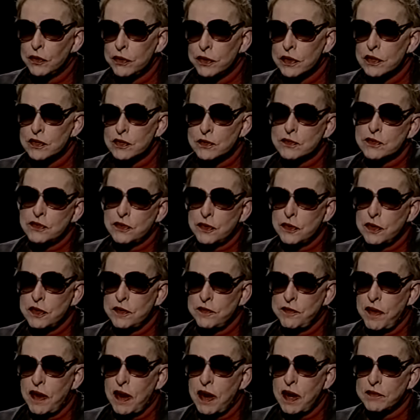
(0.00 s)
You know that it's
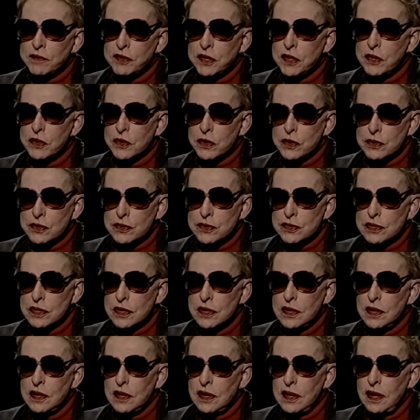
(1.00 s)
35
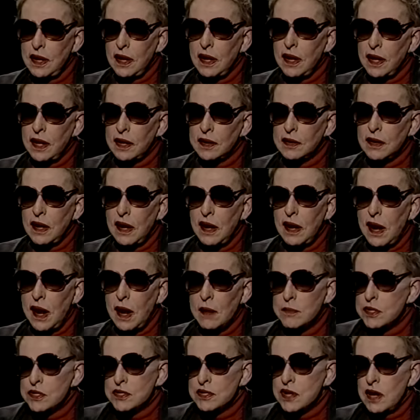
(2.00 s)
years, right.
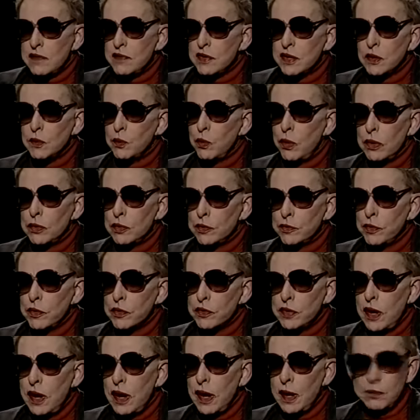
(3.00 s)
and I'm just having a
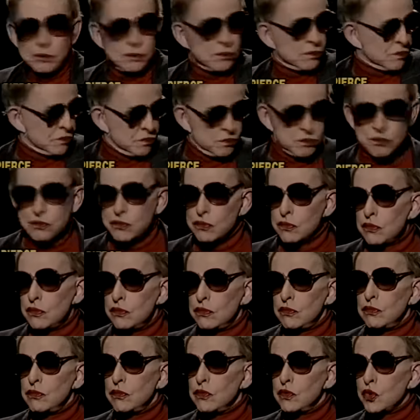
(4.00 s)
wonderful time
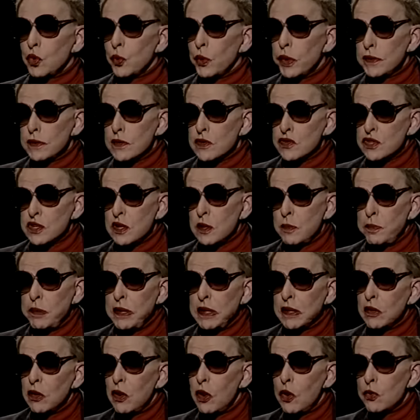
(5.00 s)
doing the
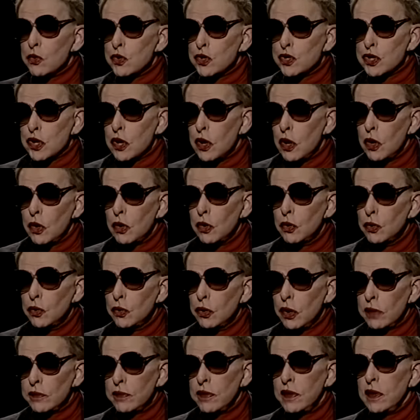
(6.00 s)
Skippy Lowe
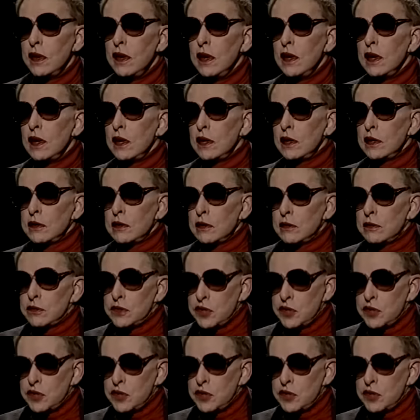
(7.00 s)
show. Uh huh.